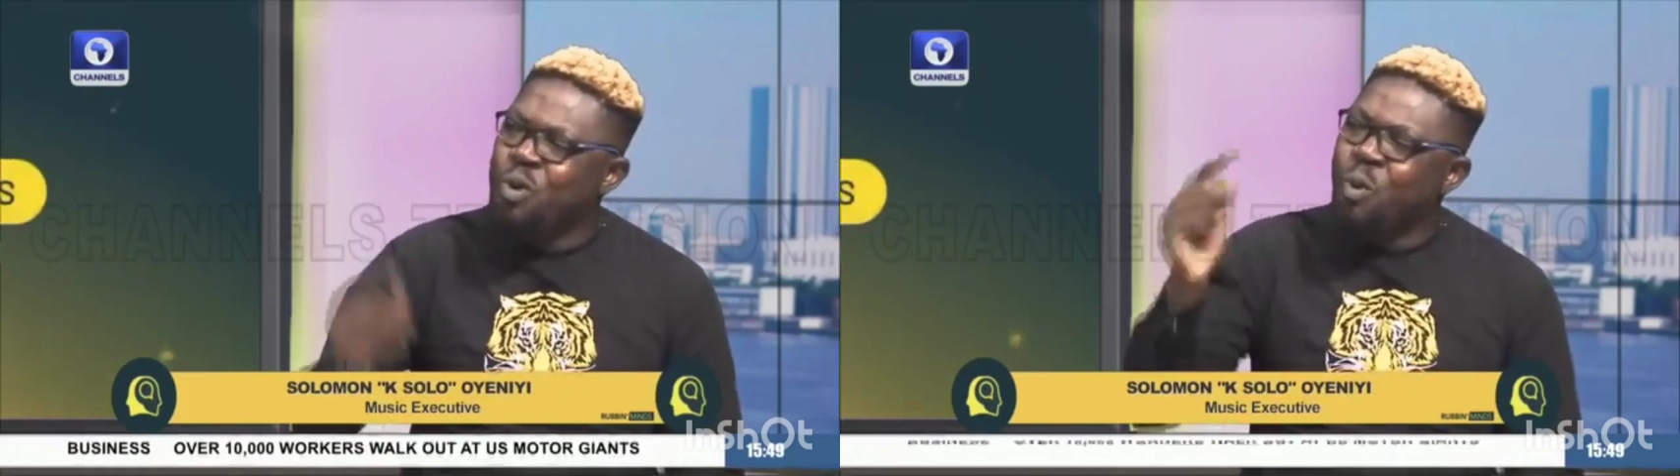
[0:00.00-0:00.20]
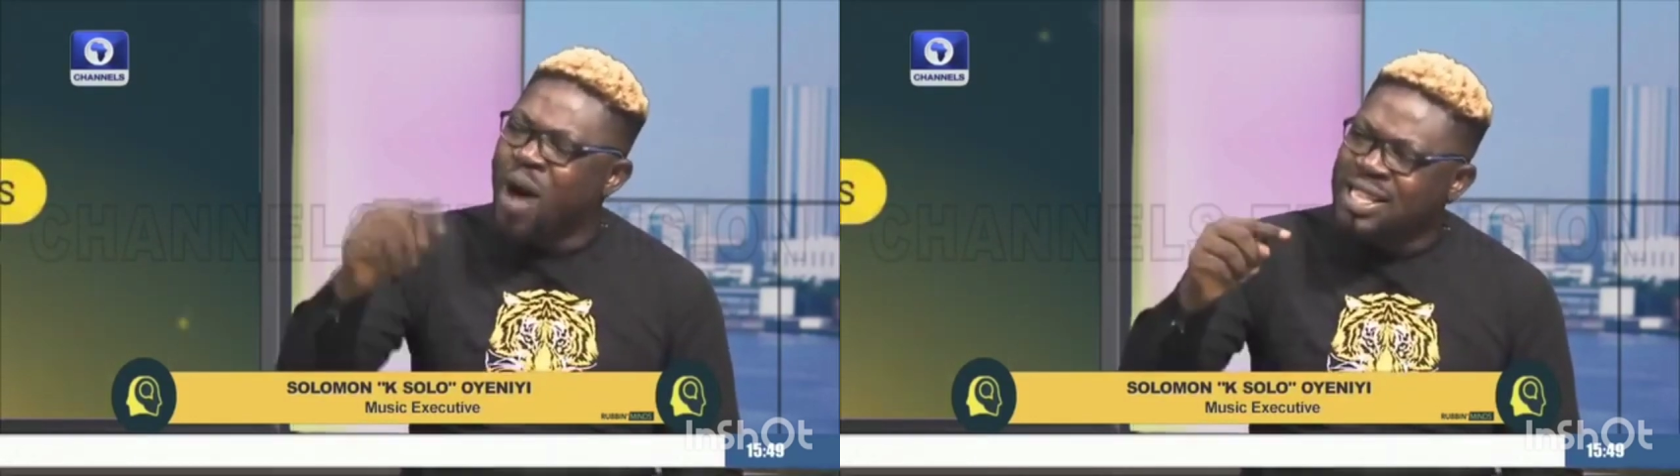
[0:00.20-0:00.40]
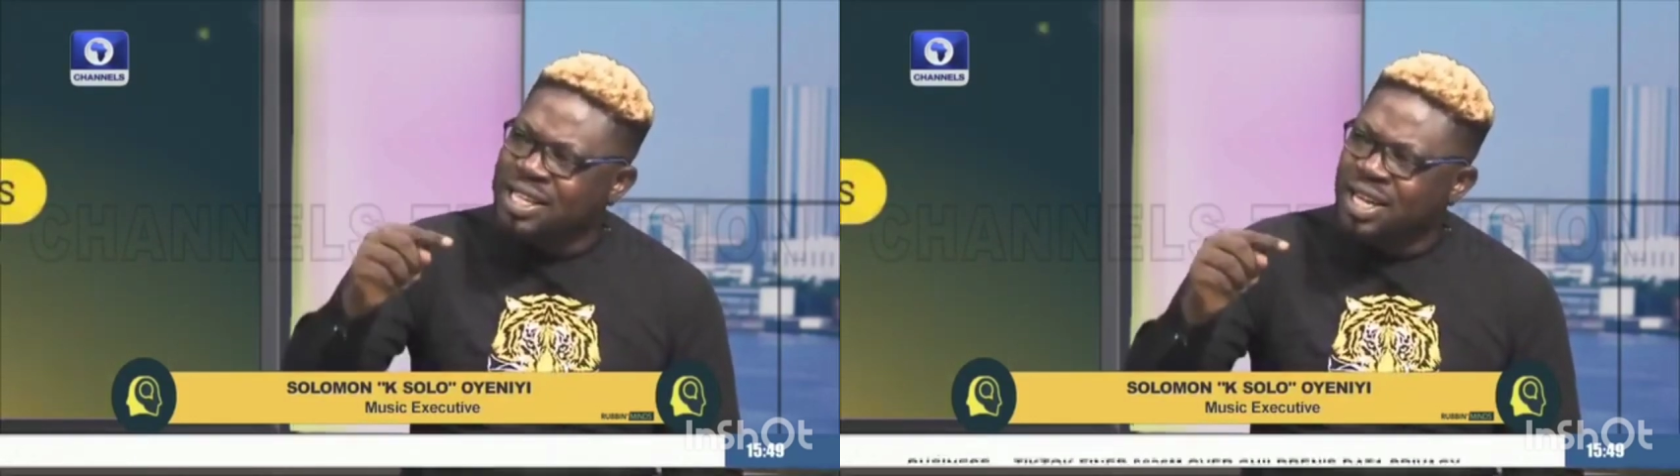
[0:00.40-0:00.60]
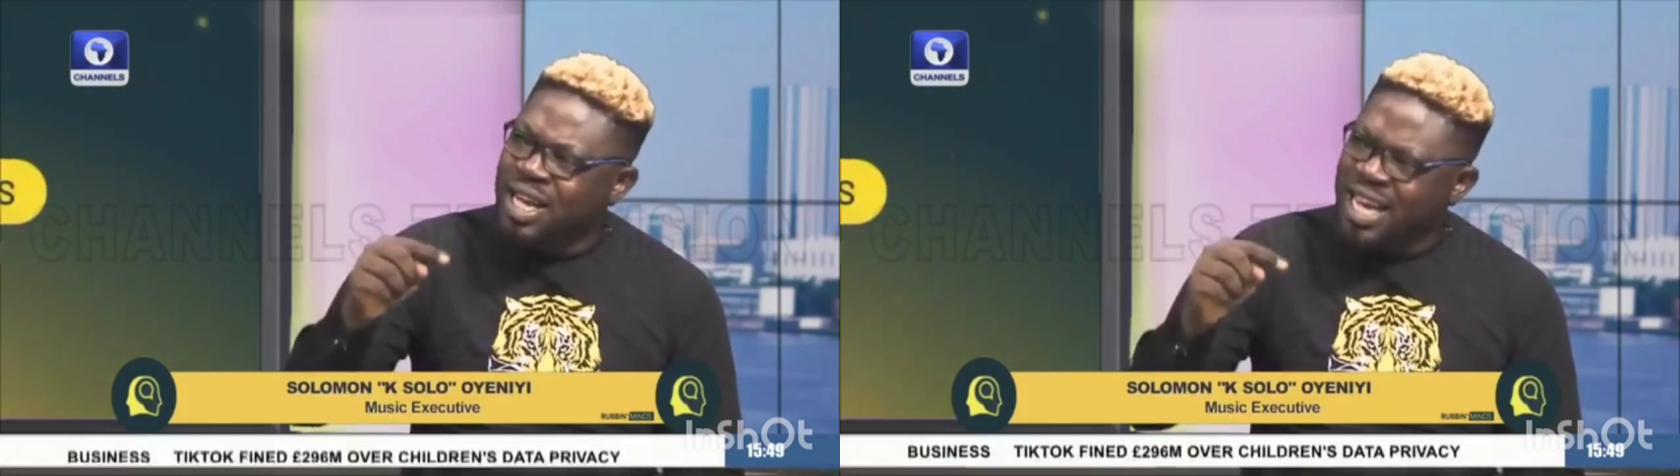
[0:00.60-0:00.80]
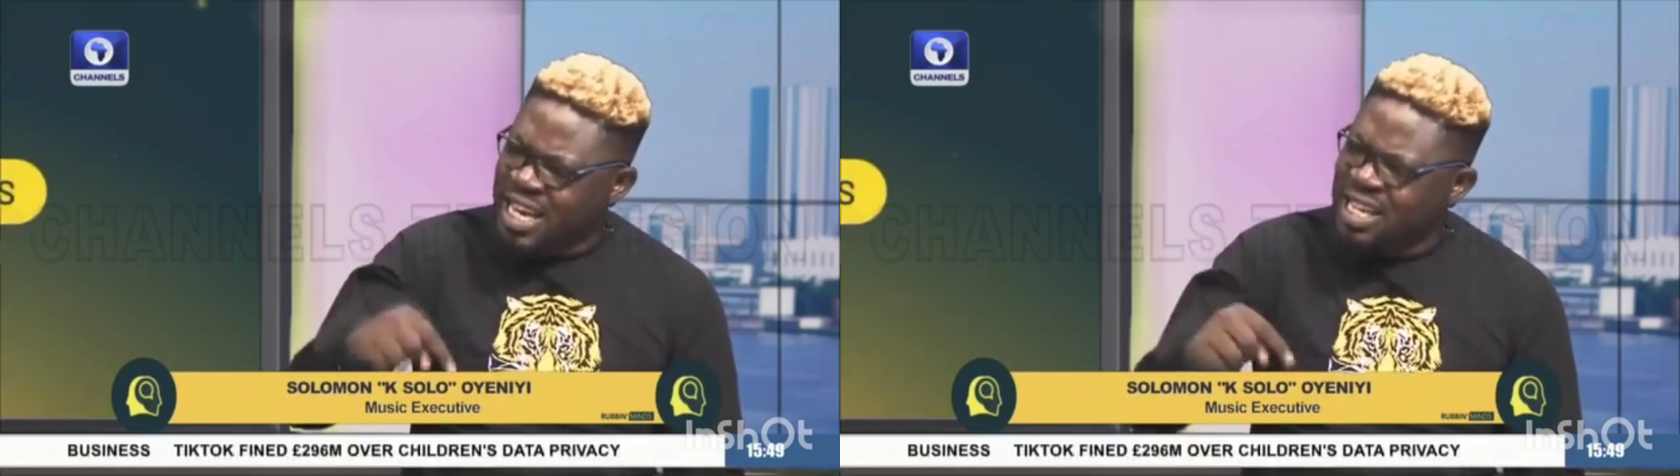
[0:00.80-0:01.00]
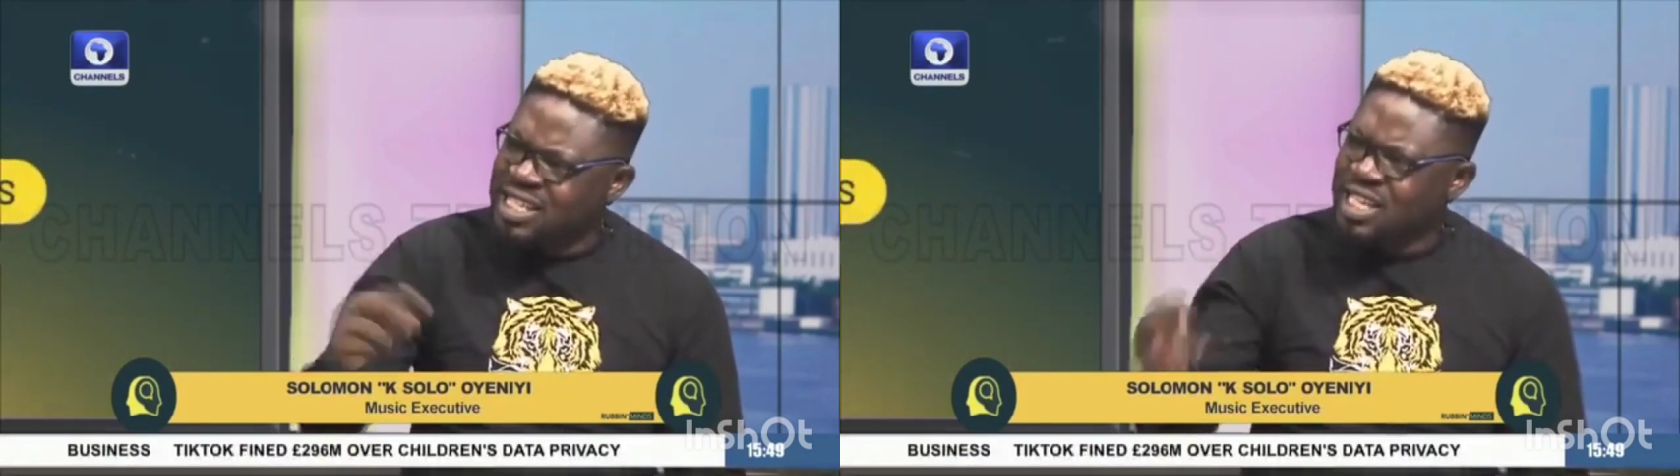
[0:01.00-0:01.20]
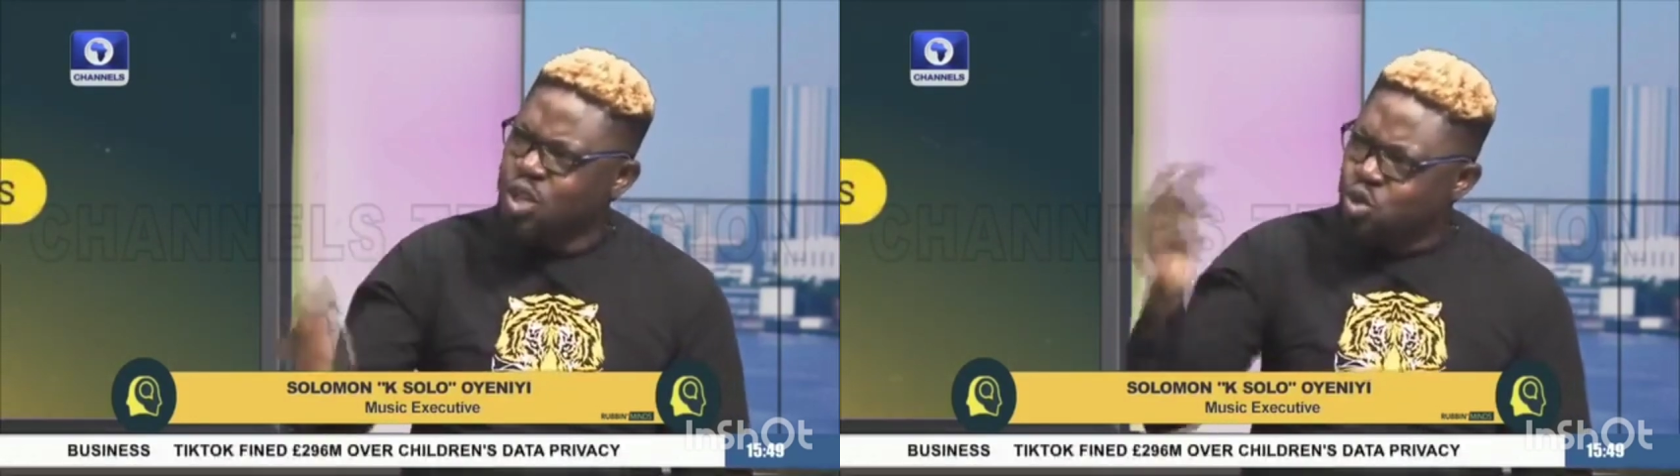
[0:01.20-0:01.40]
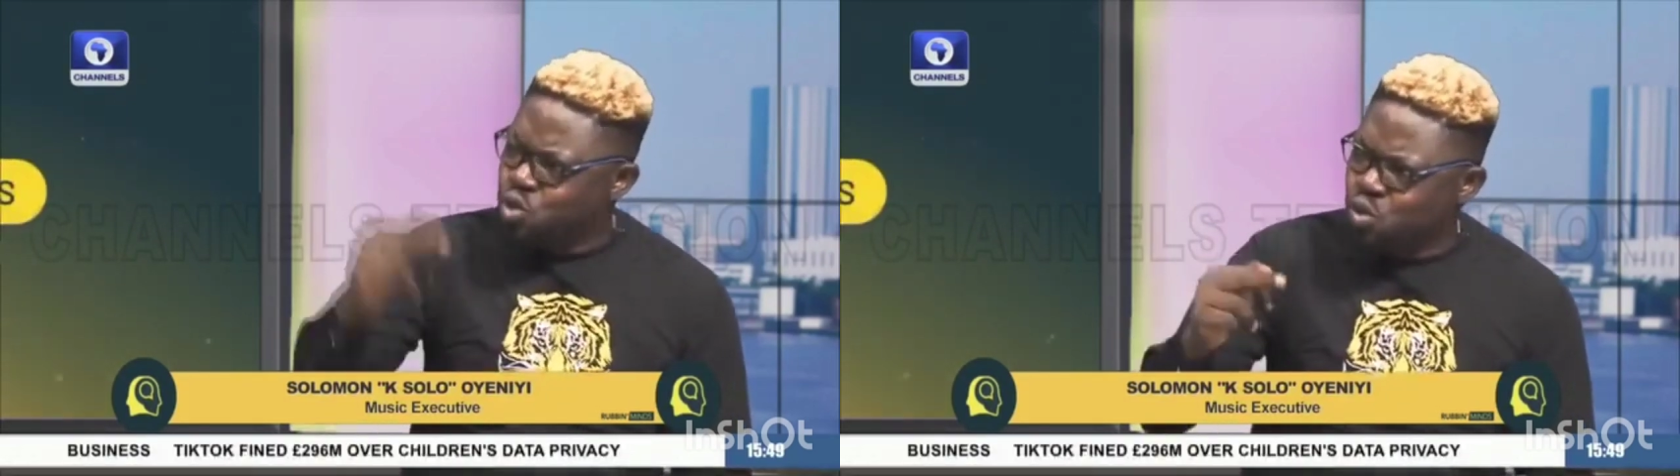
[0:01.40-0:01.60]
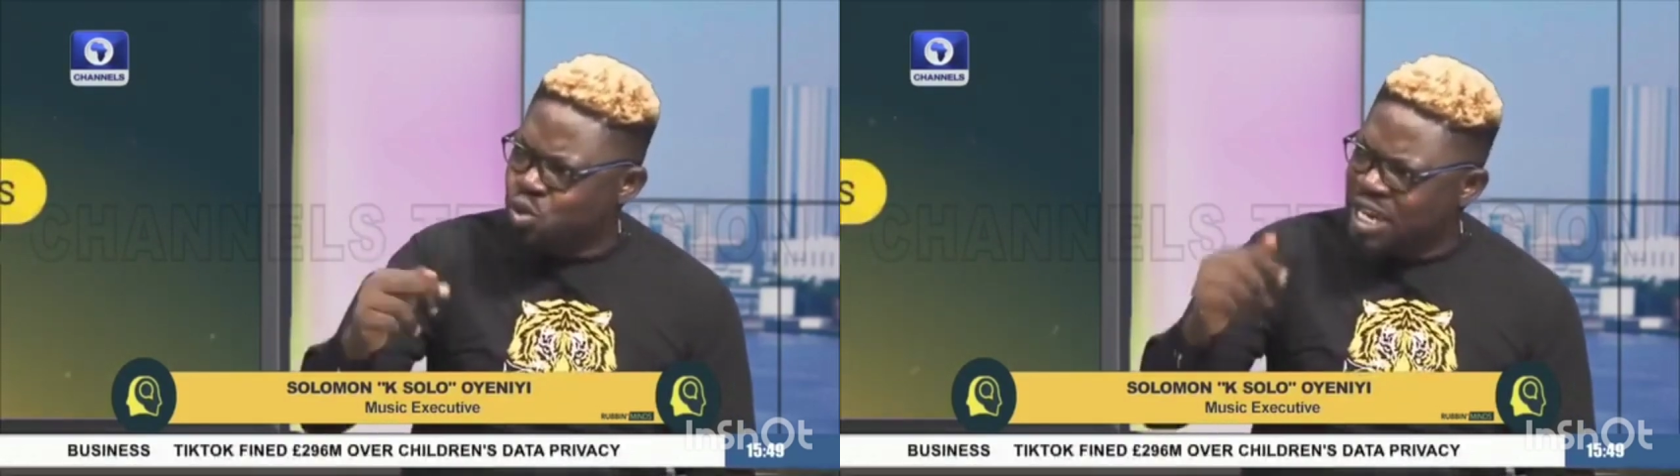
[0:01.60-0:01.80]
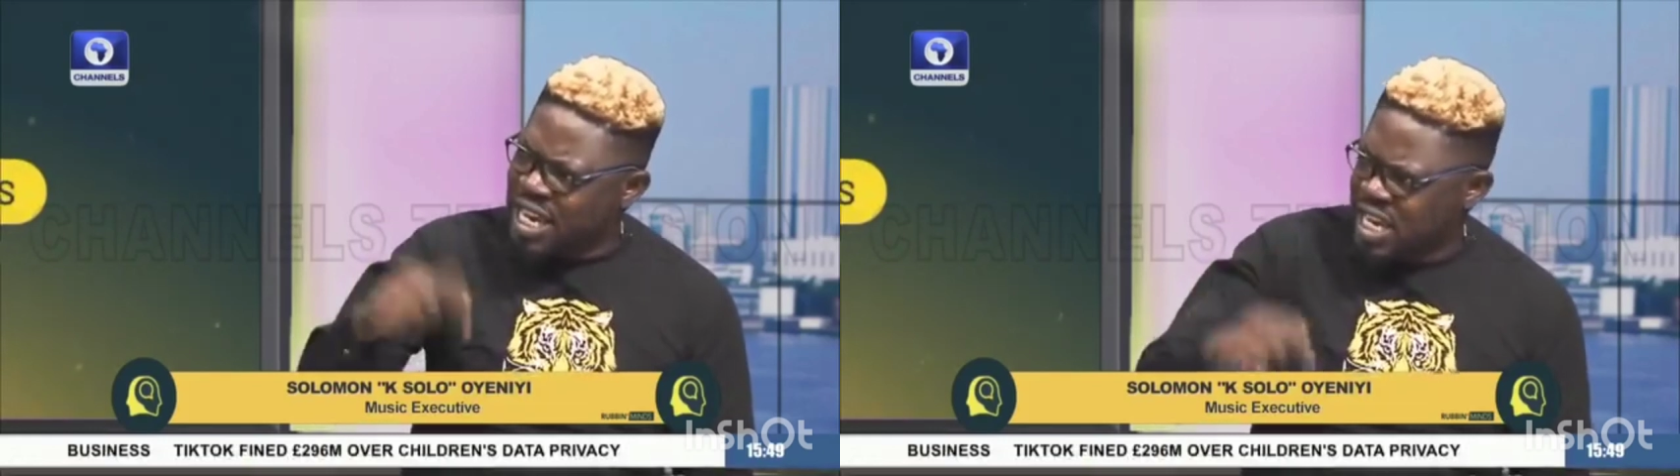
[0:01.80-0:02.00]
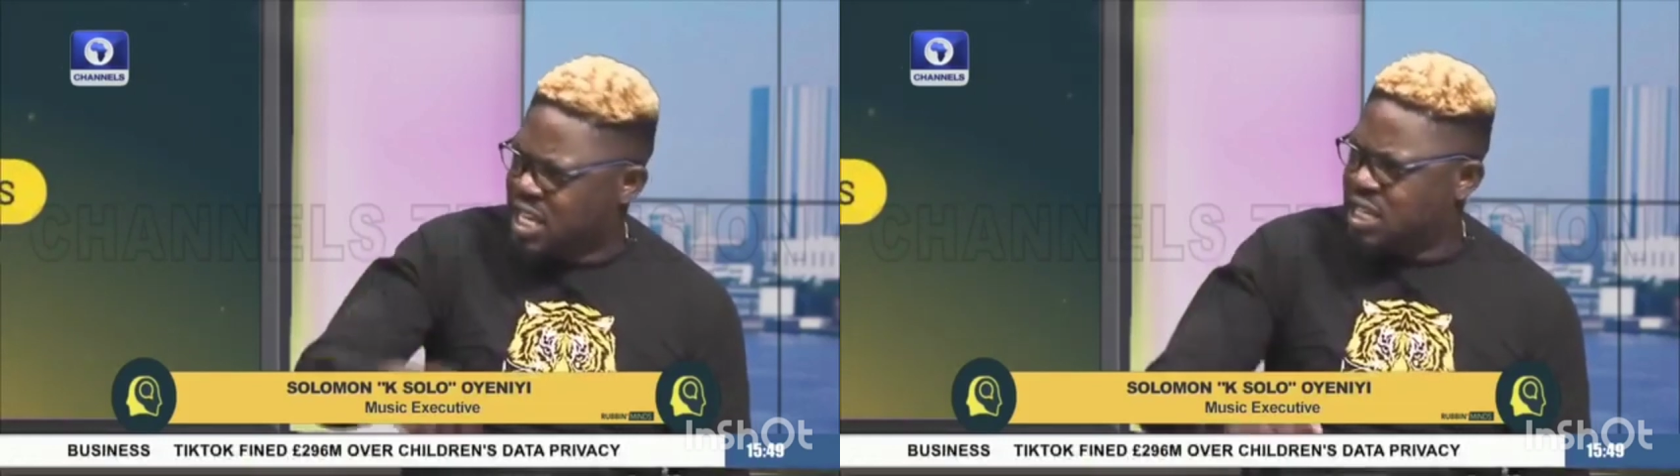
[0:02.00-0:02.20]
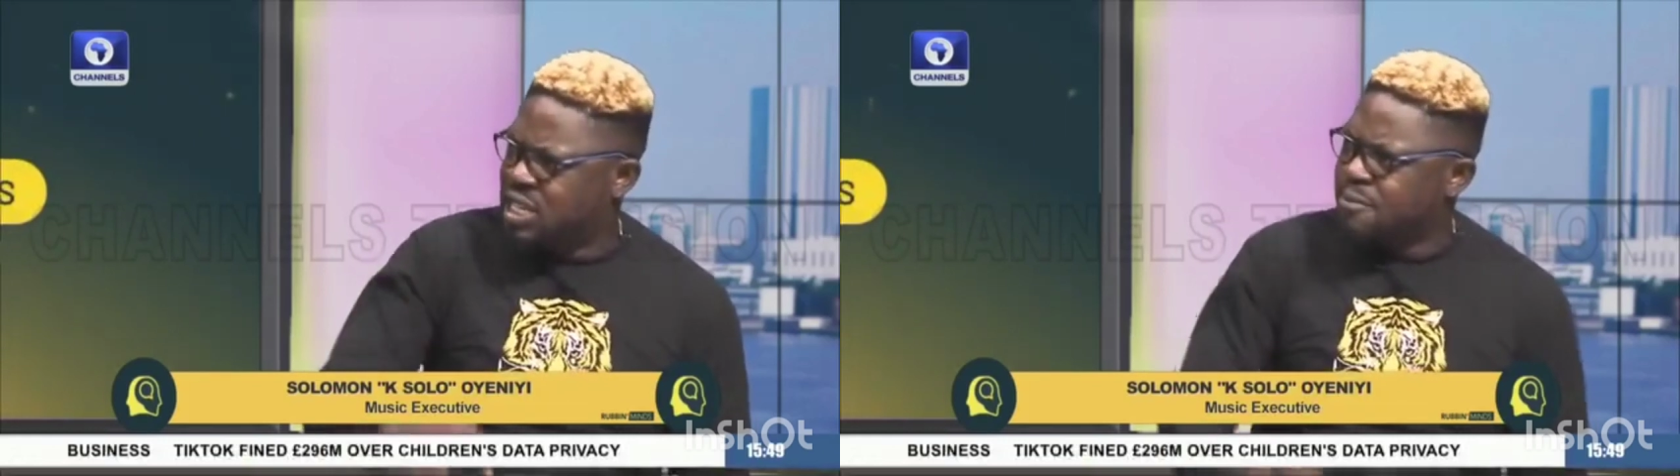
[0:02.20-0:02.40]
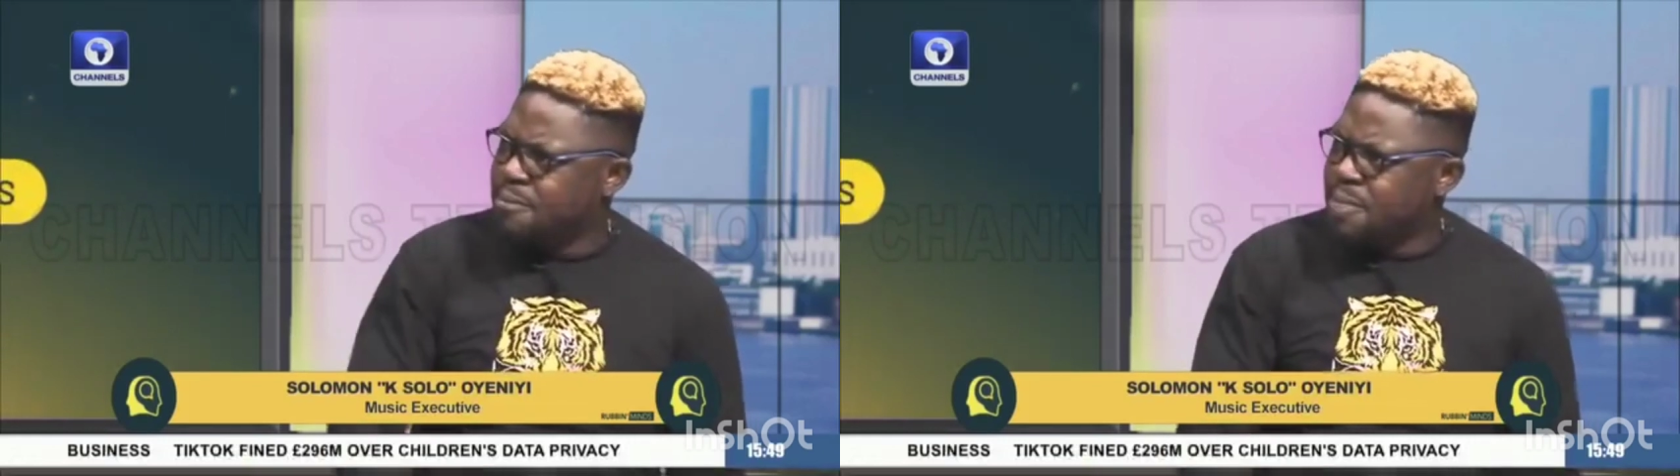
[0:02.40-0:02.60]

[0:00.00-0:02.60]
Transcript: 1, a hit. 2, a hit.